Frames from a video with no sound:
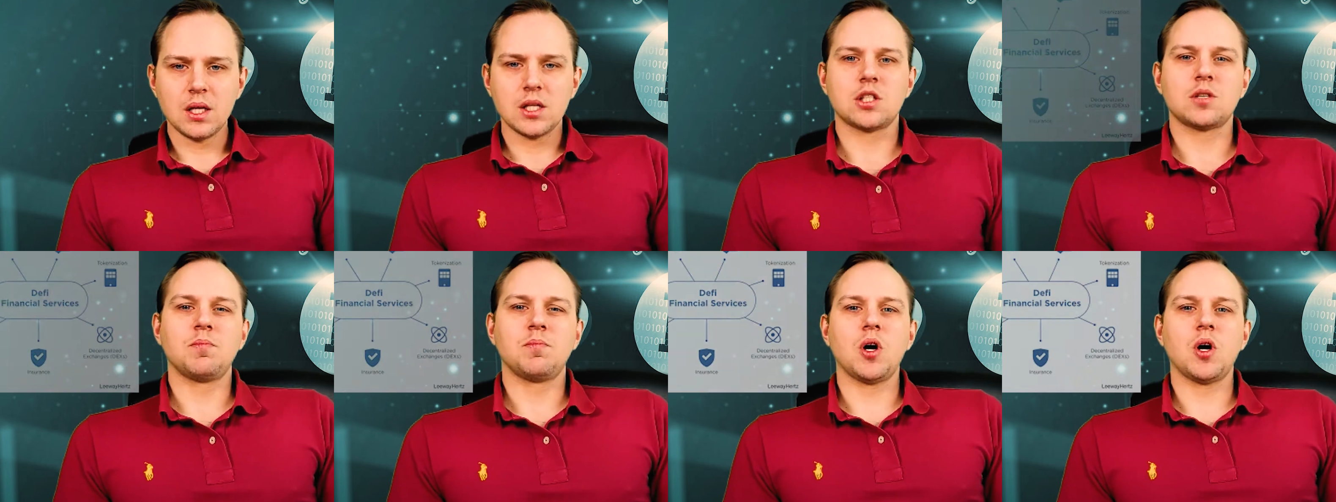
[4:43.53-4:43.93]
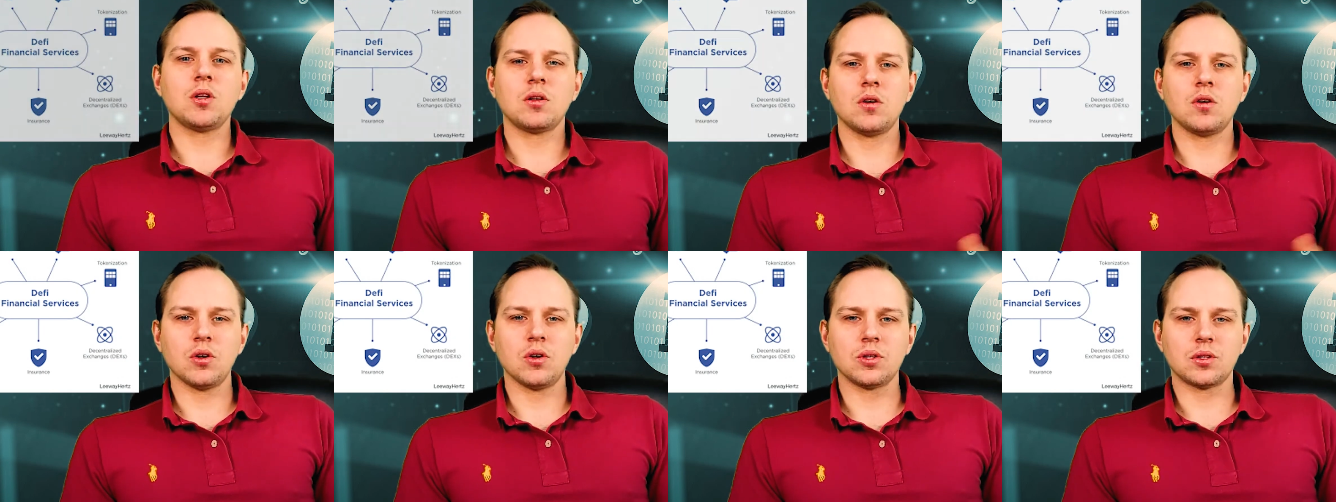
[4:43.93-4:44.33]
Smart
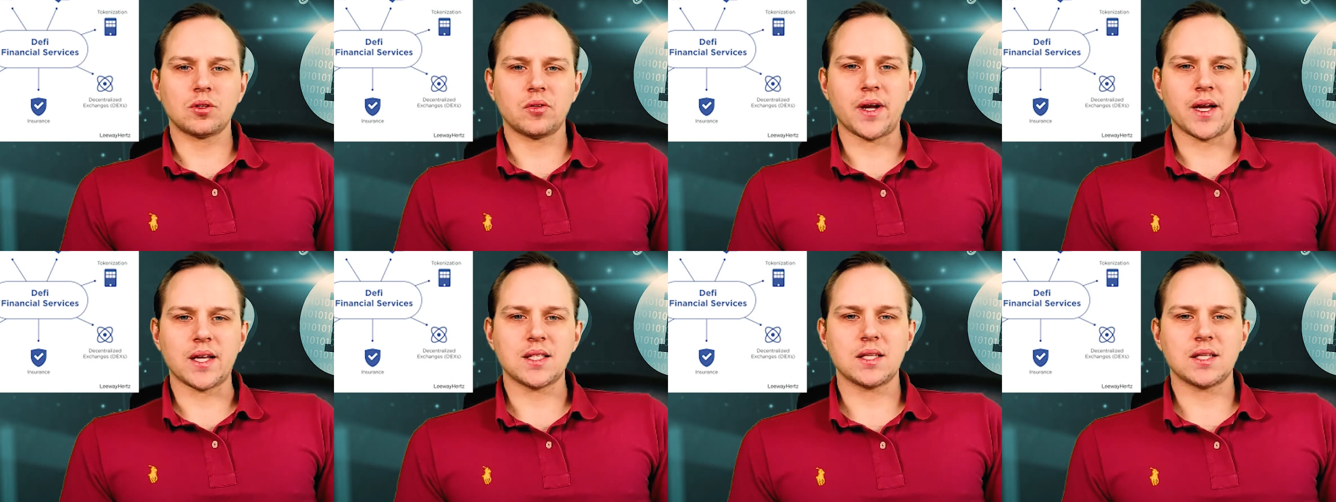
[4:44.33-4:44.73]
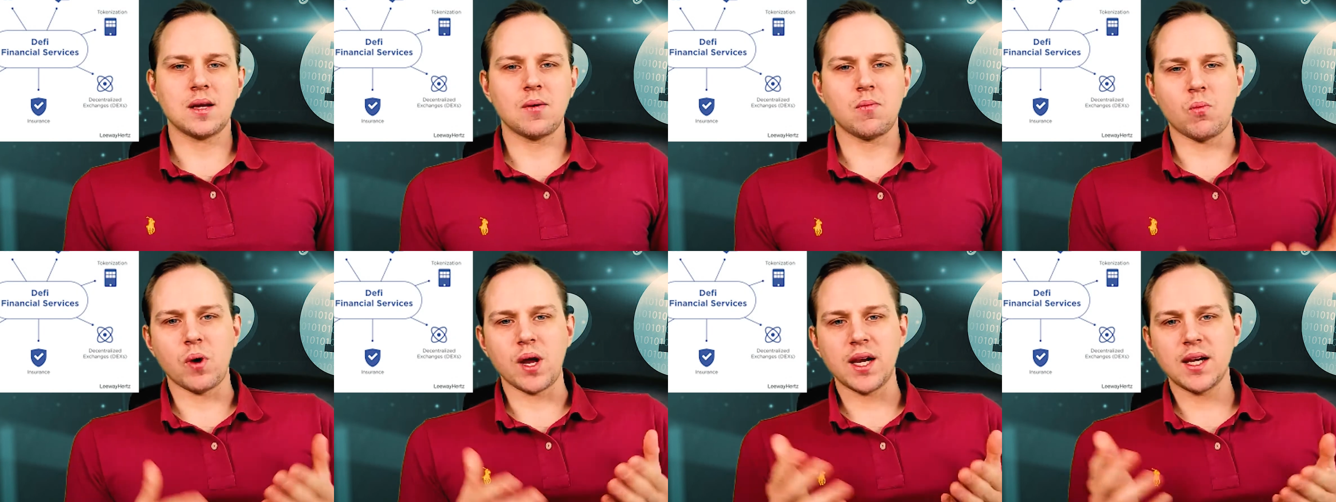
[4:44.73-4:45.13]
contracts
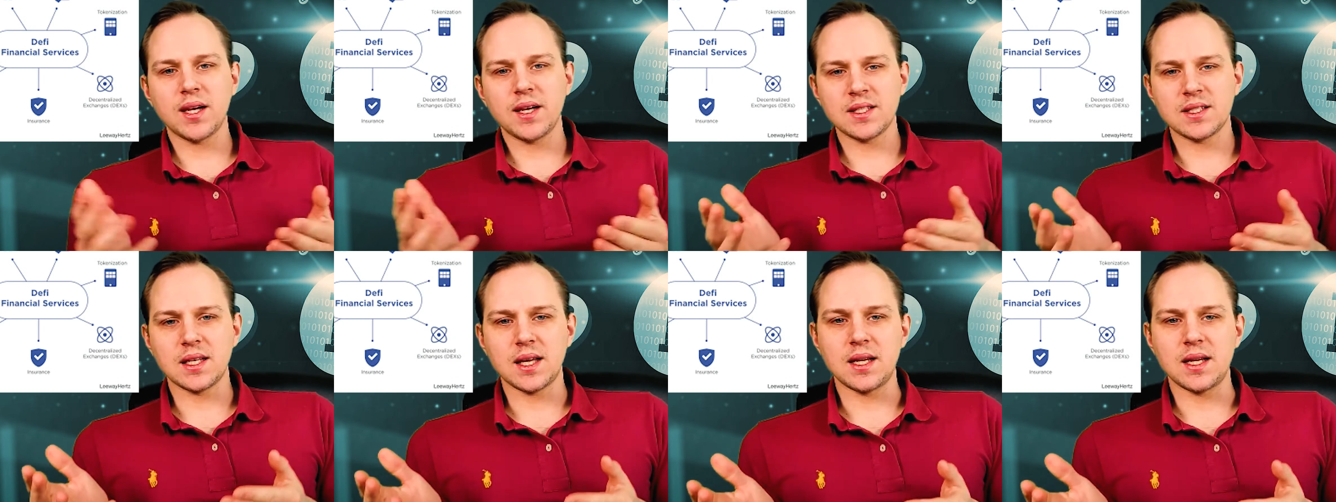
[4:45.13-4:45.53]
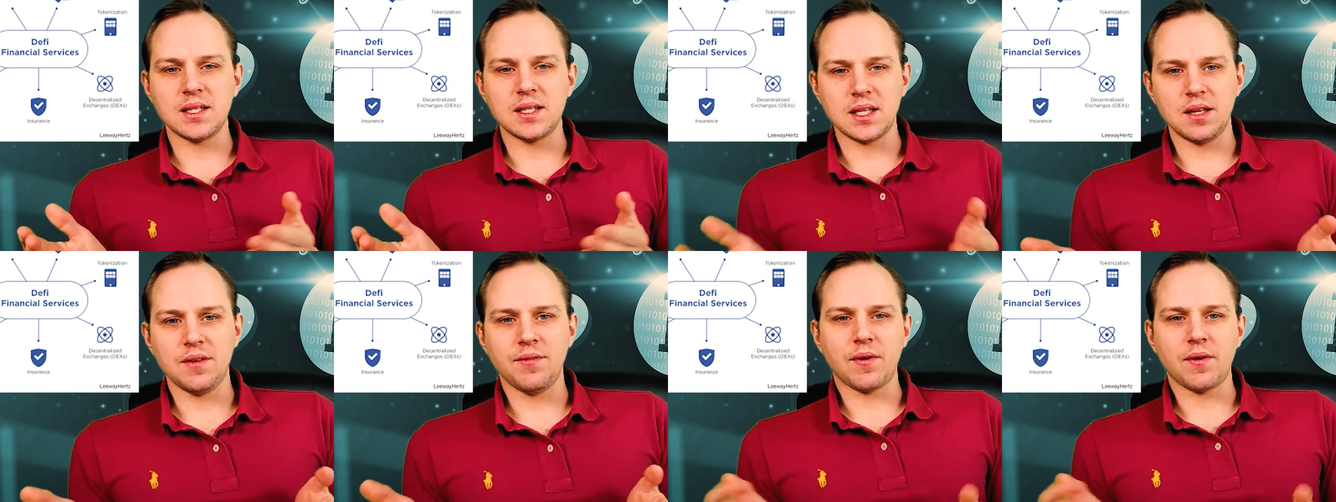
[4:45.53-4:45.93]
and well-designed
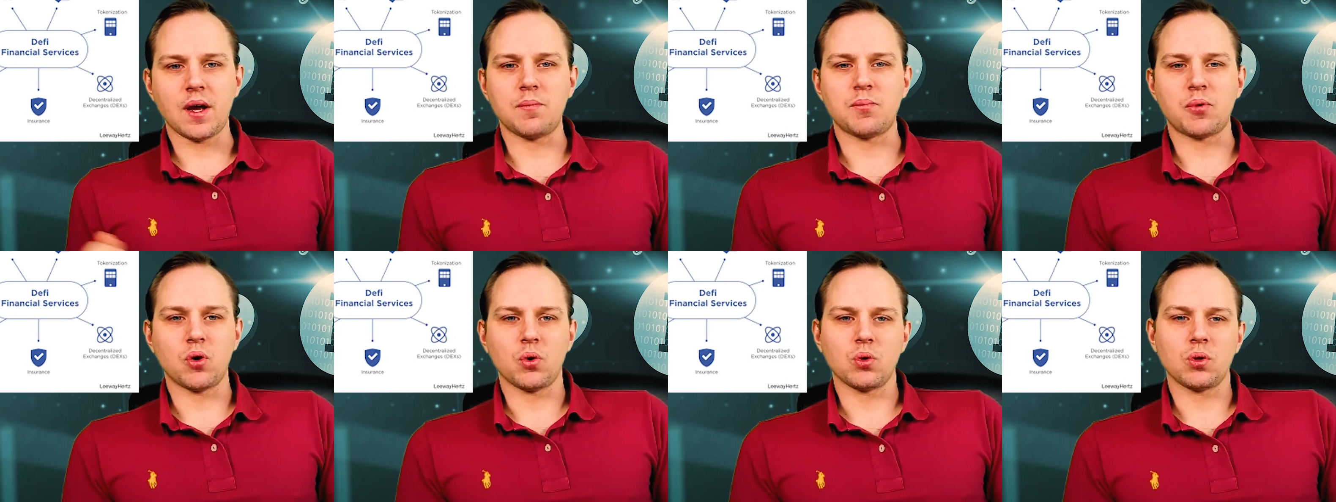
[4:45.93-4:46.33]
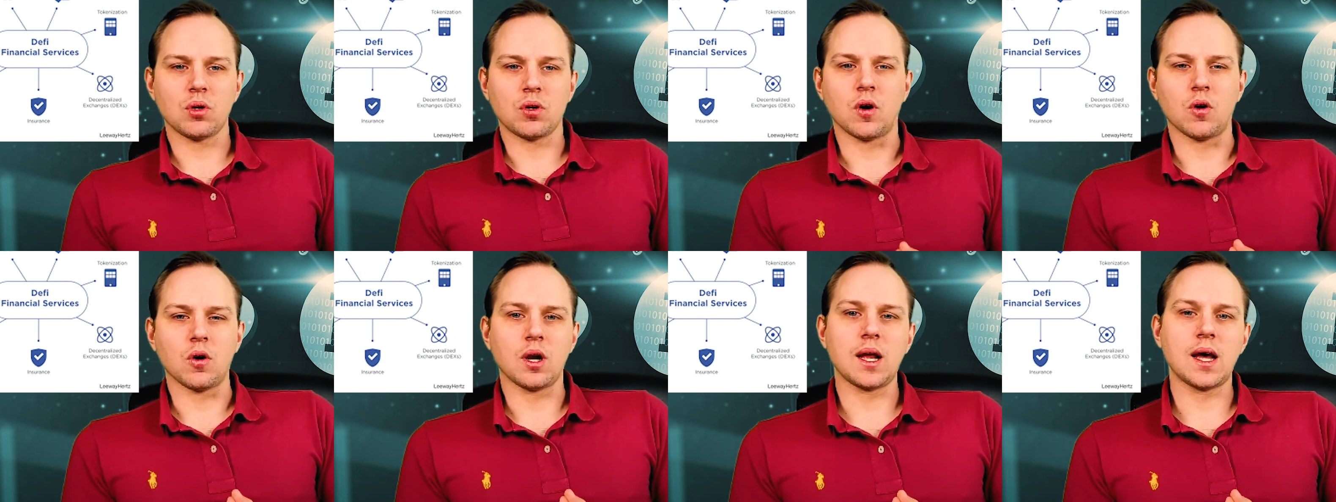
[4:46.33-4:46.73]
DeFi
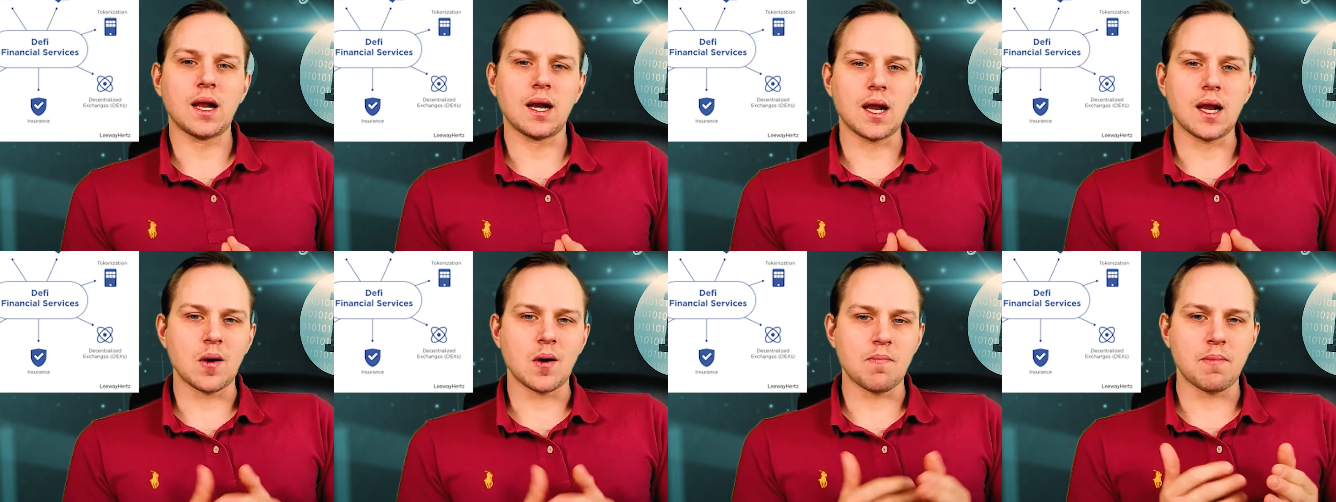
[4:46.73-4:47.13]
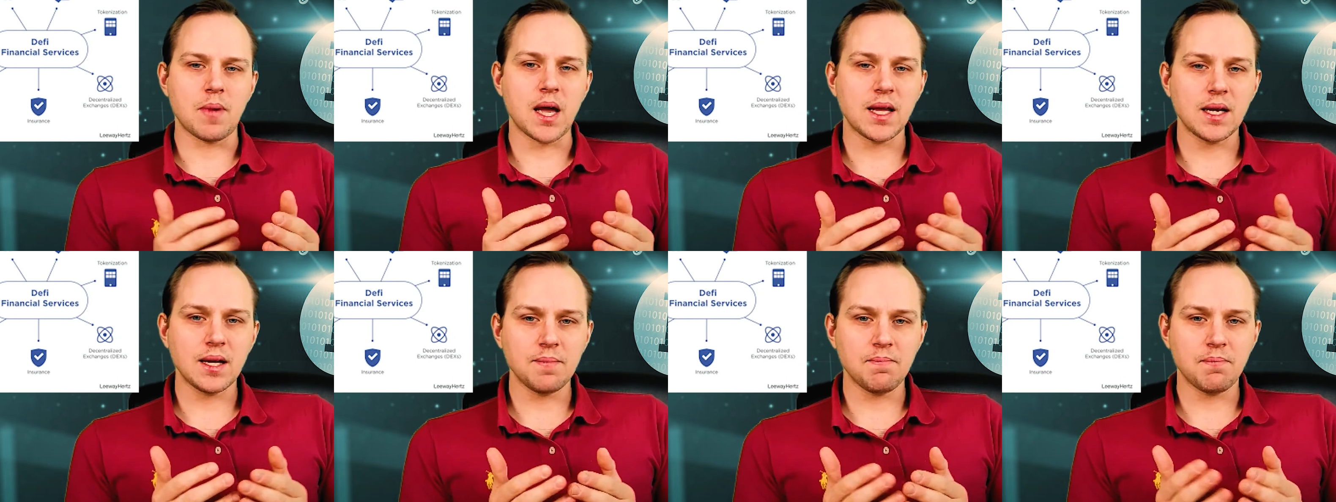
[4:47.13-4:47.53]
protocol allow
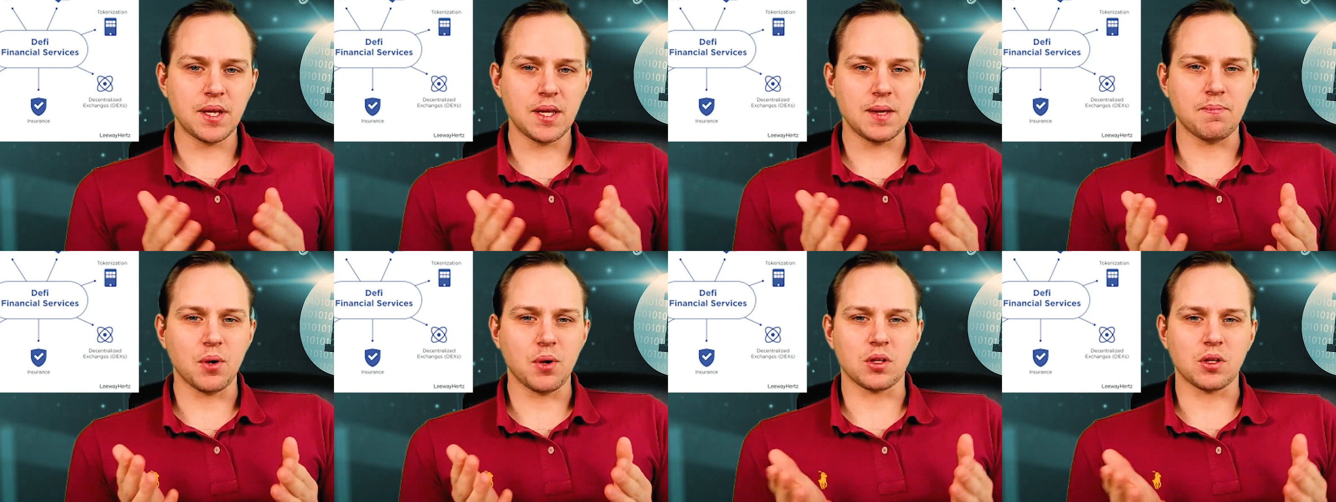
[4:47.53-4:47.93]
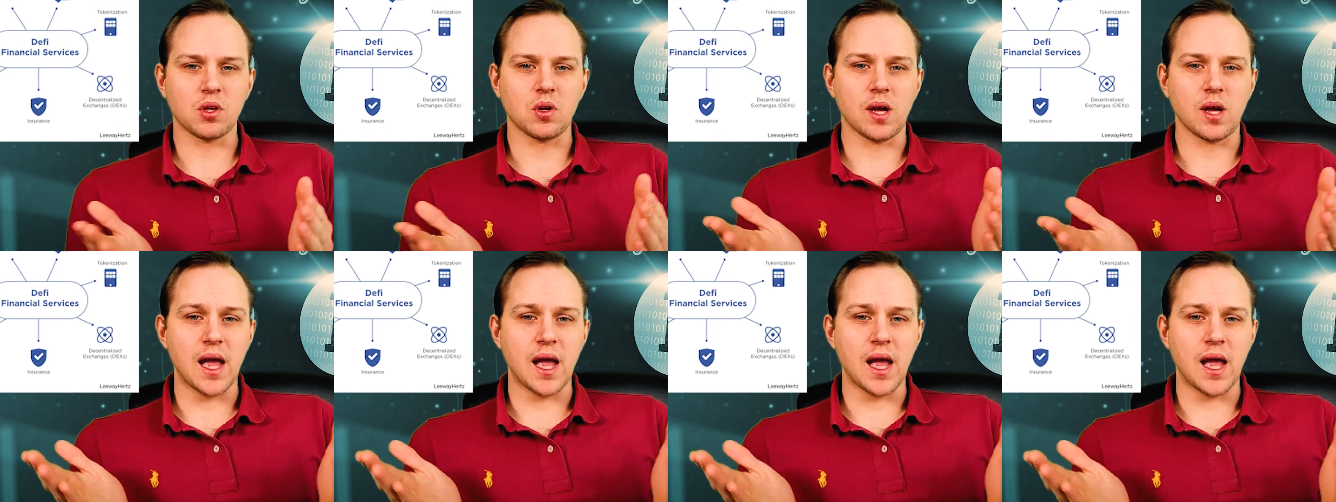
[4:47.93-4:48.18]
many people to